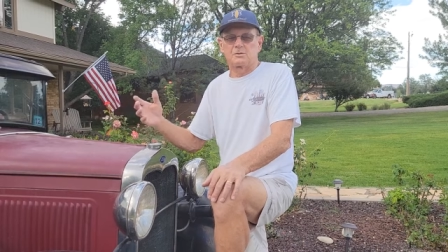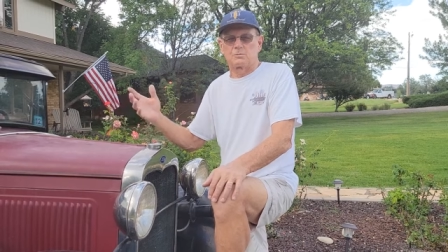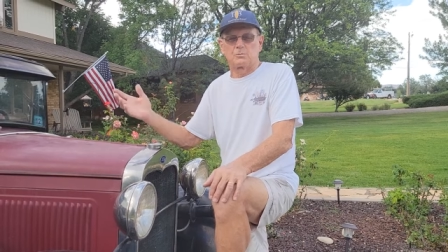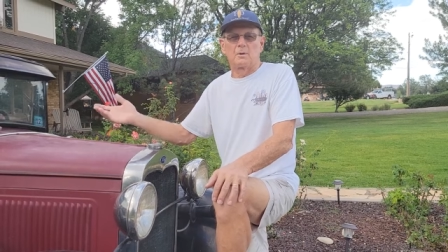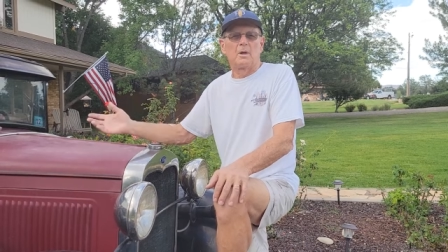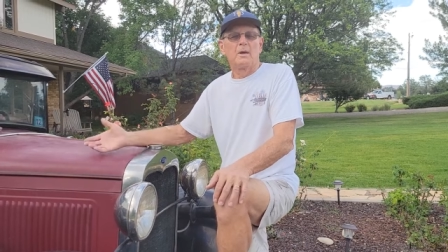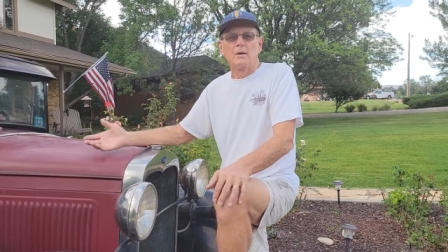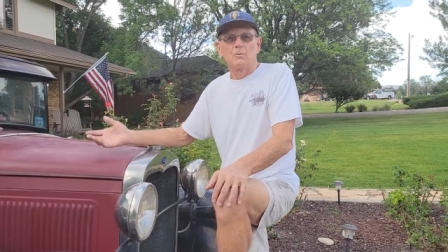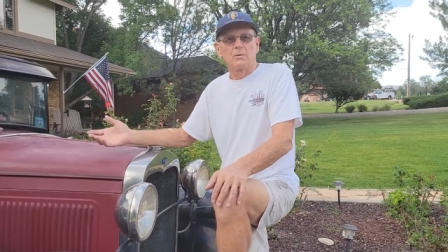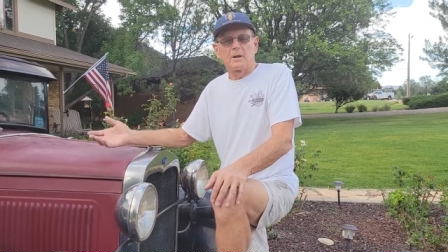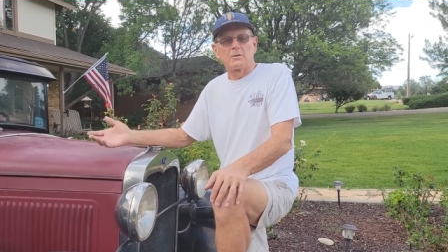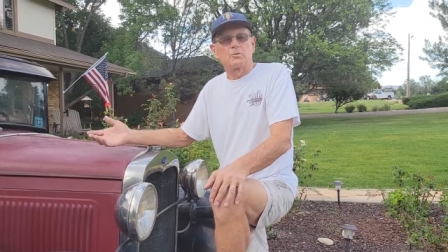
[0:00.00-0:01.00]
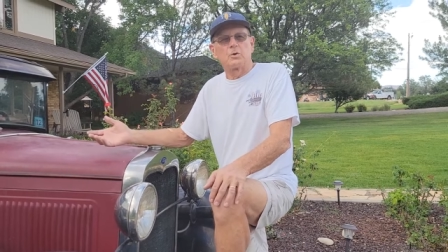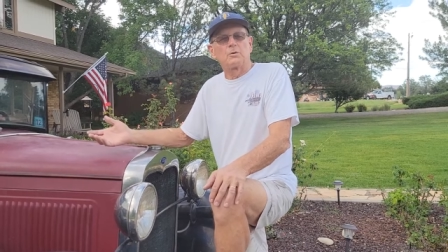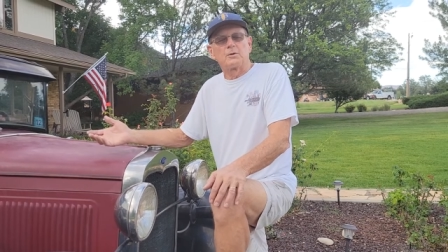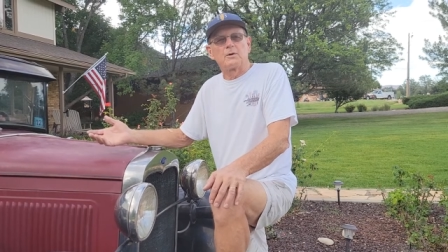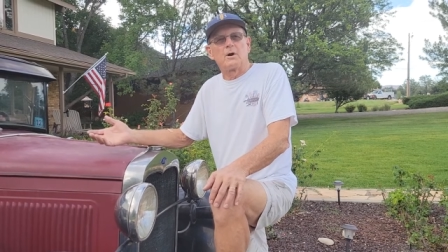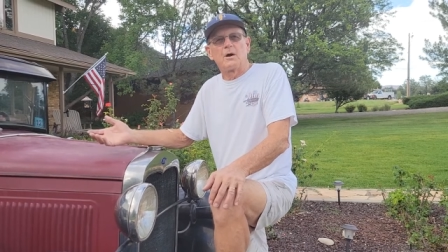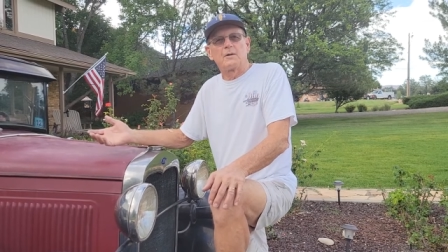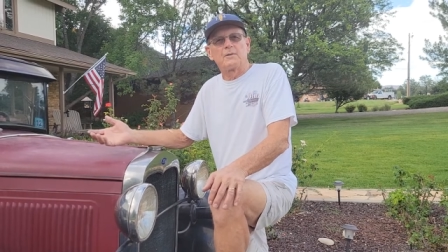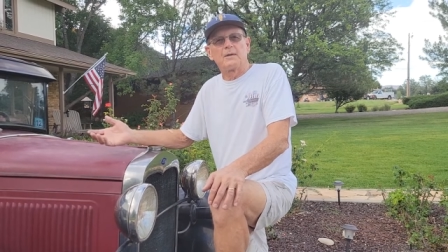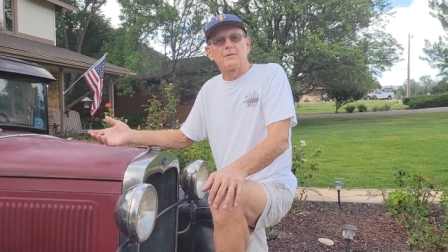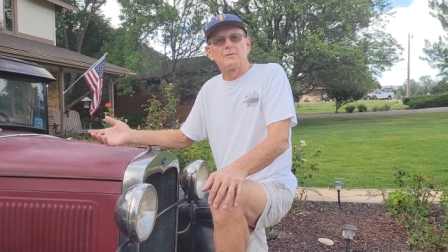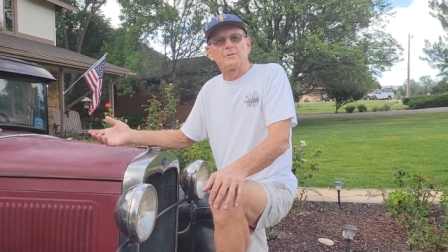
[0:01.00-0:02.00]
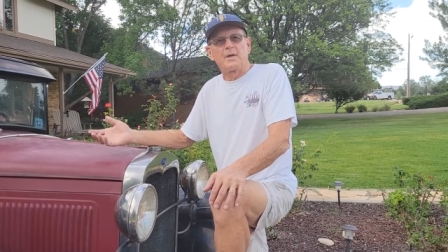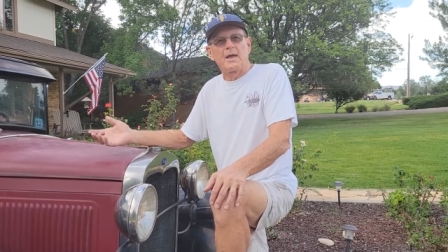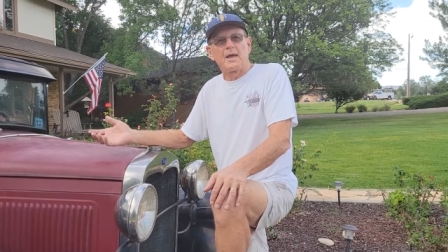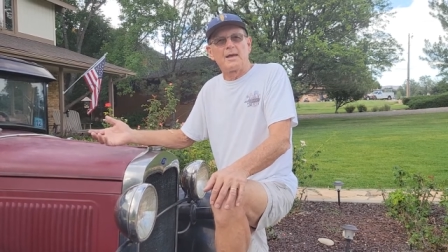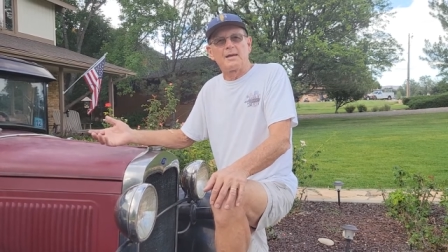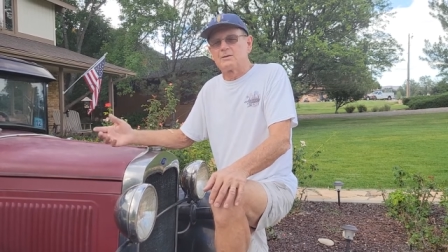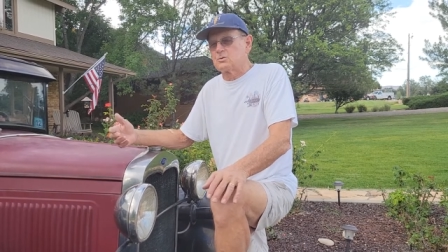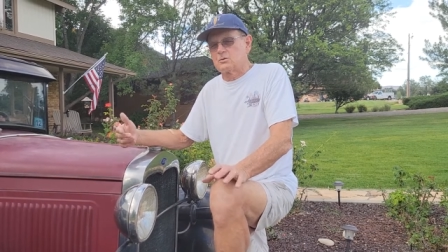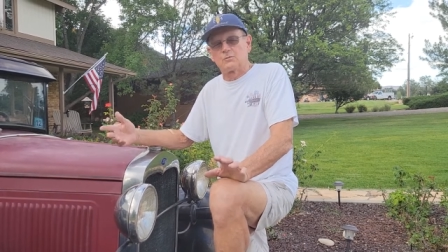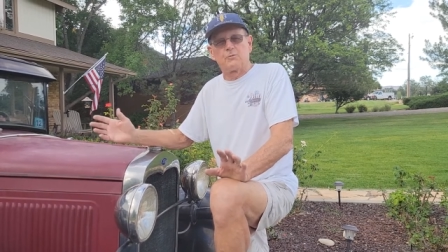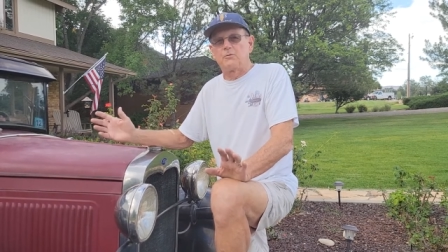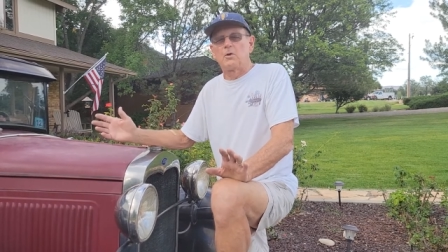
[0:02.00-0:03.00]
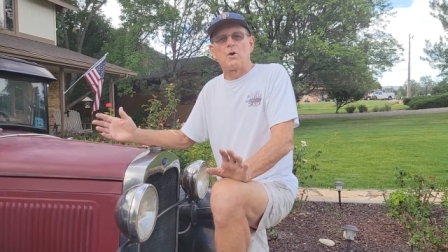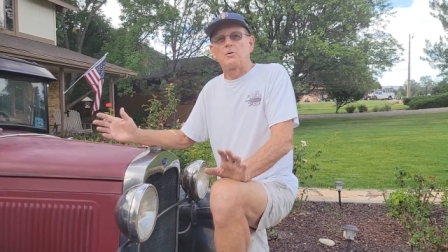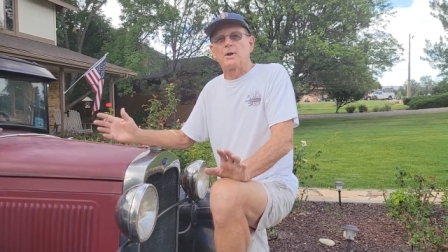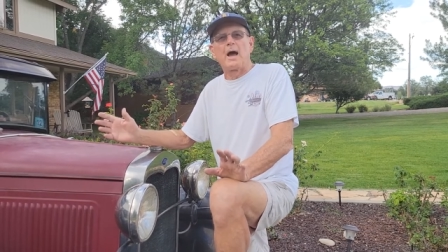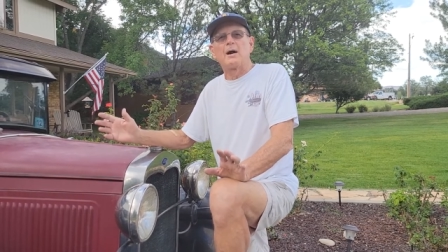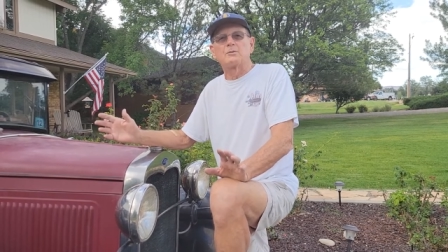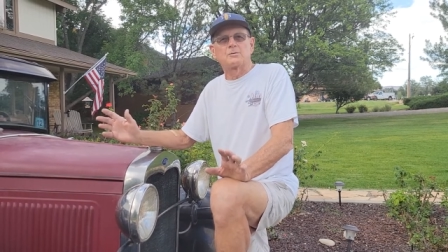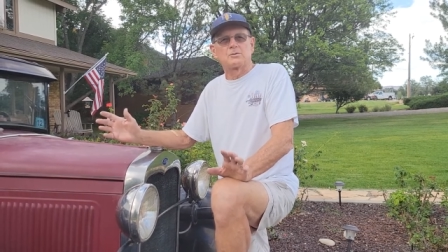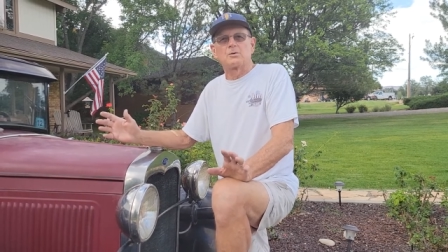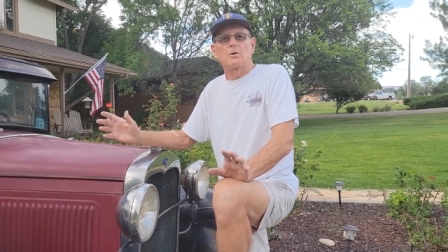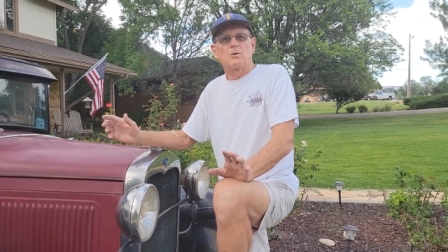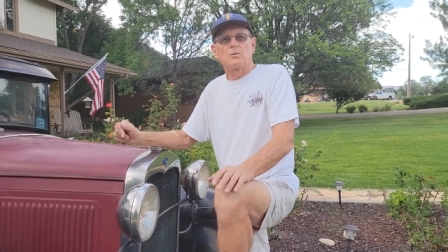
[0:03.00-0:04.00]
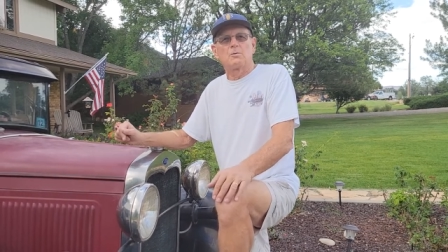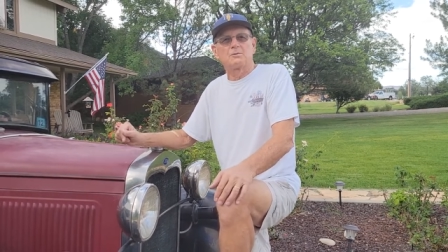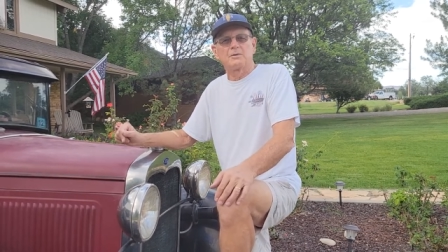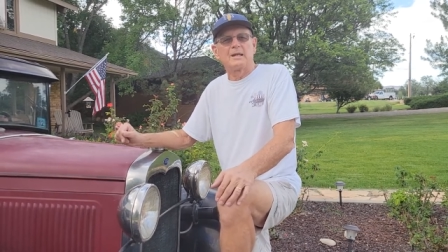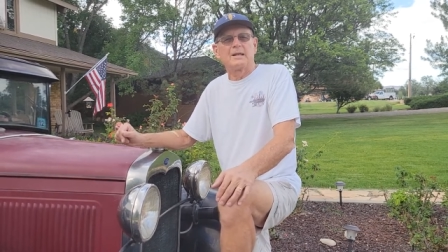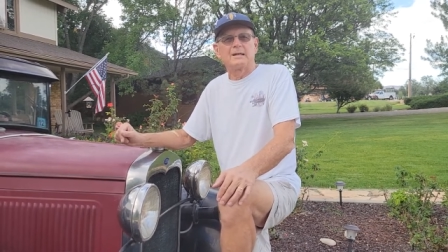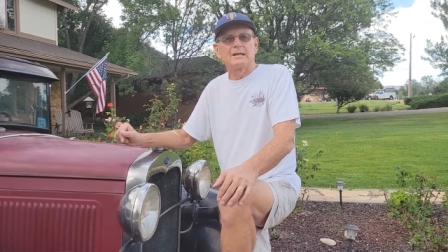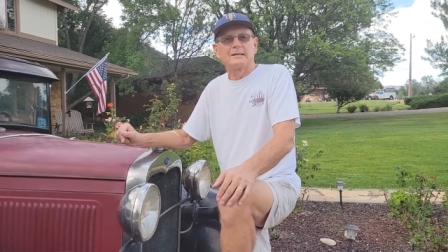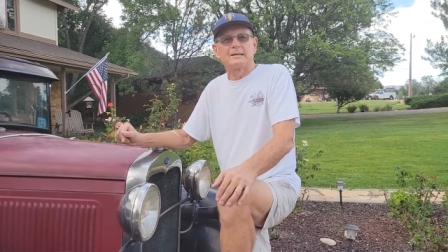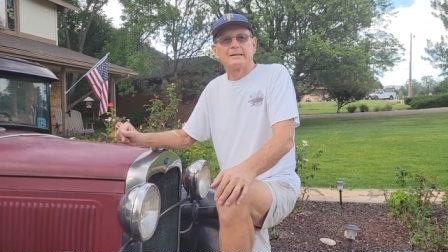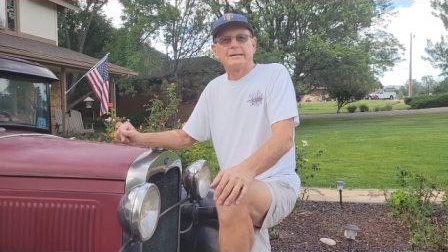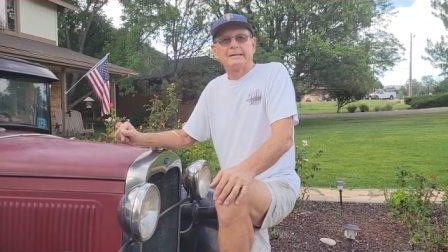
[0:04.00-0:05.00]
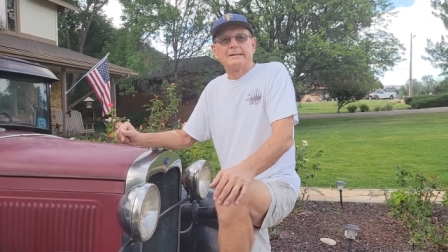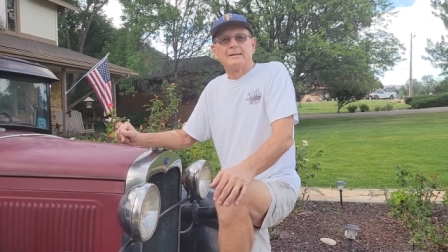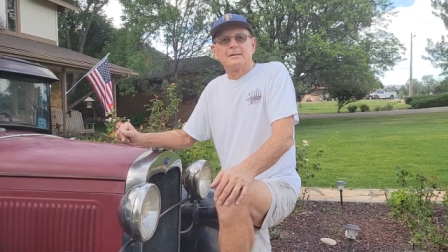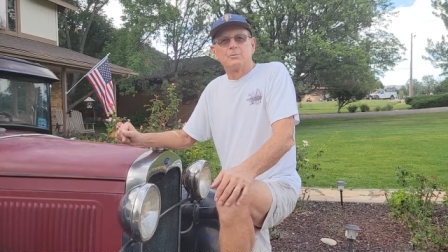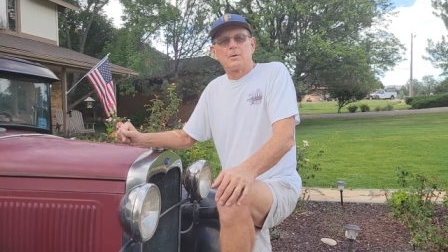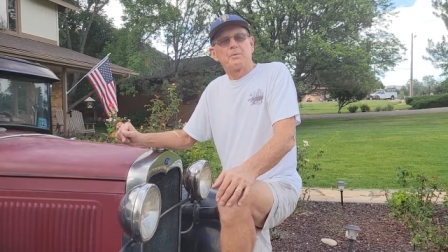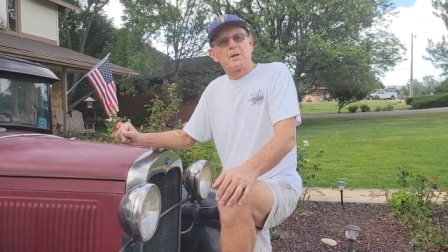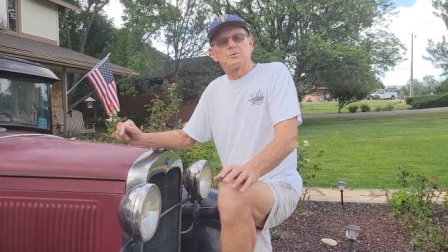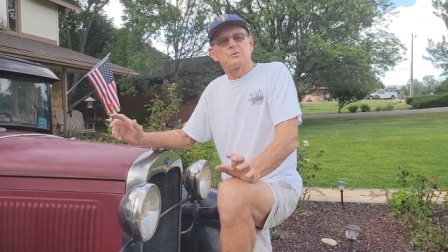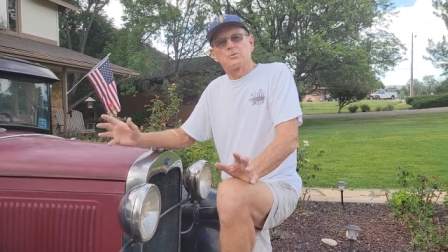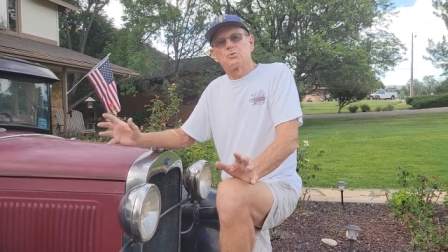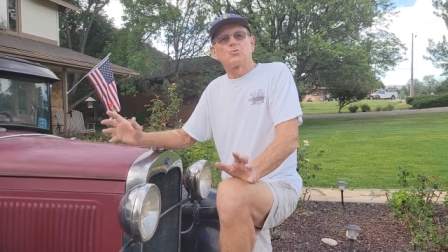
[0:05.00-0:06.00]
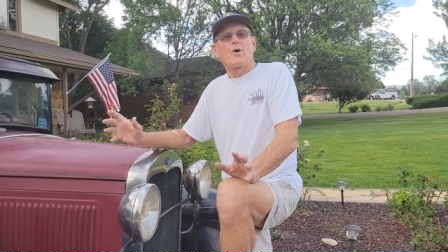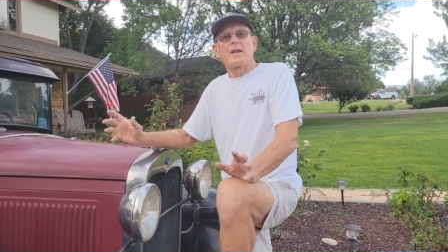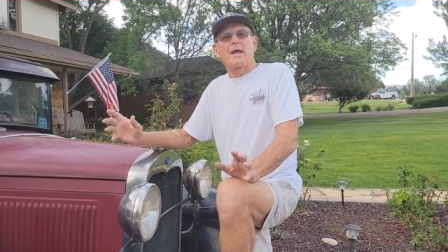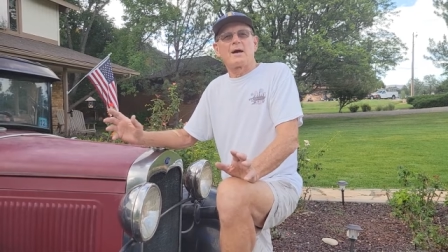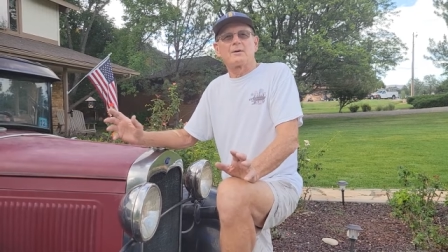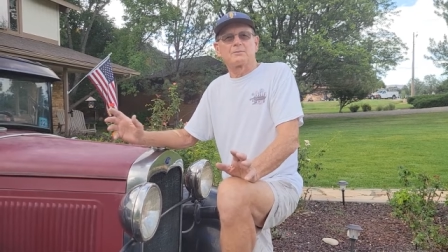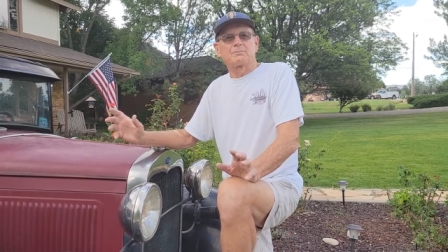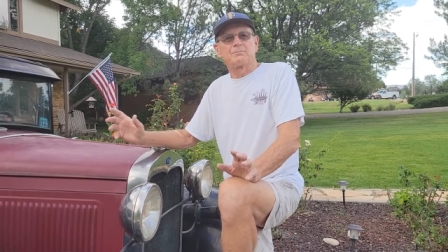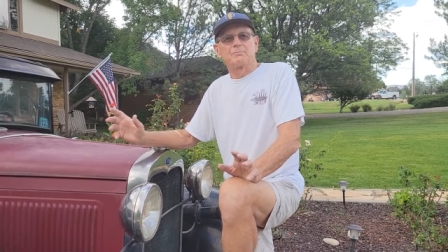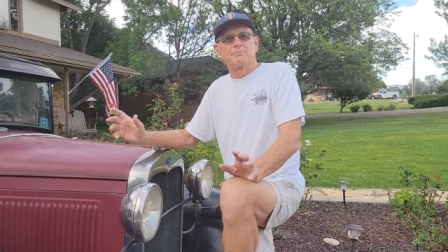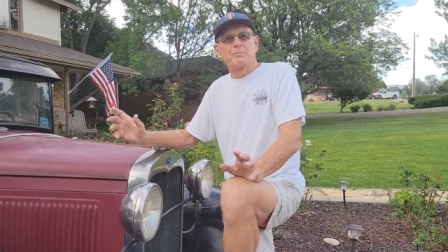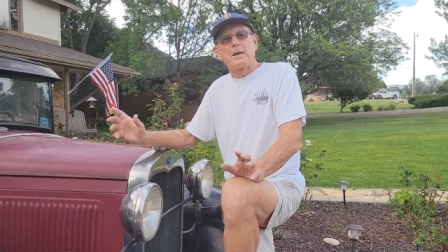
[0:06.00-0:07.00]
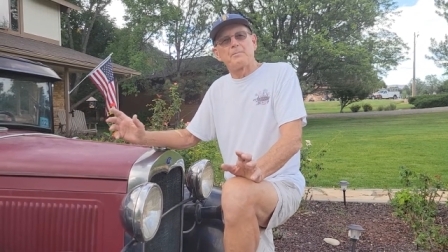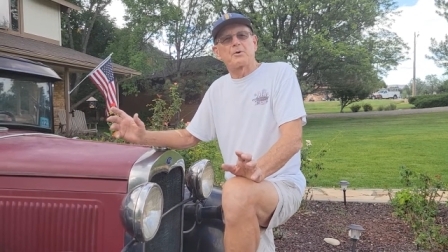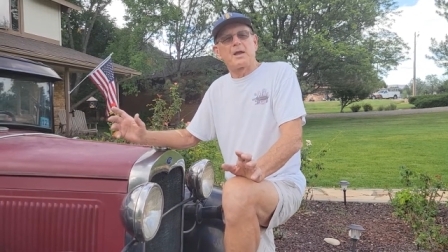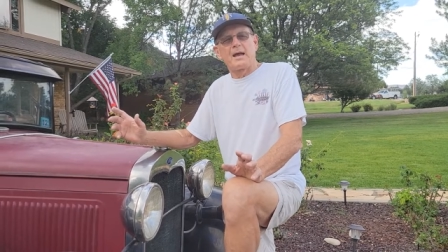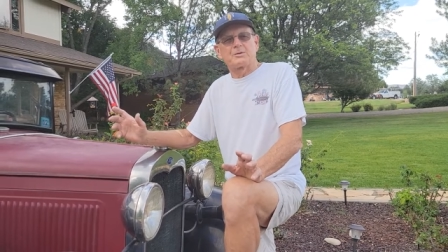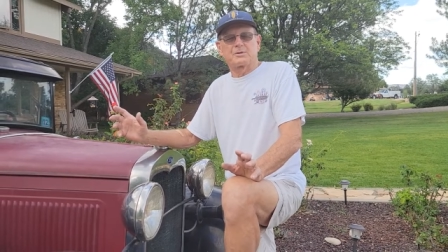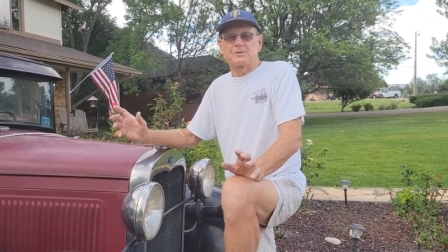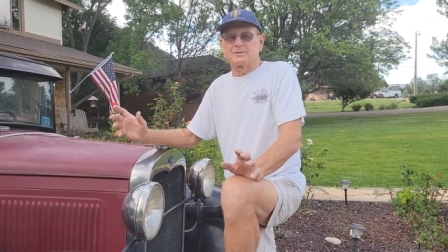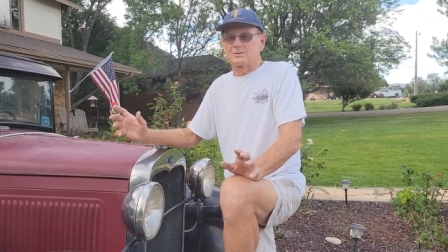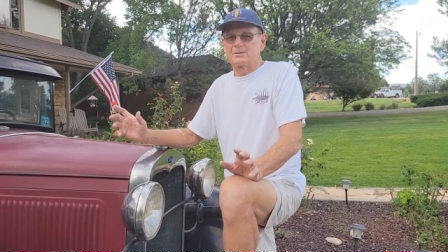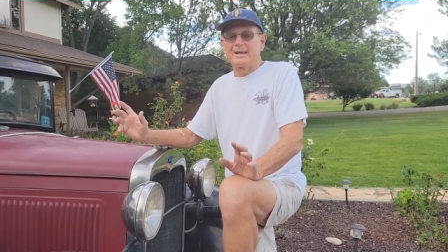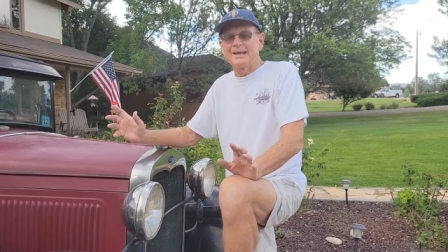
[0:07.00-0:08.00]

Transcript: because when I turned it on the other day, it just flowed out. So needed to replace those dried out paper gaskets.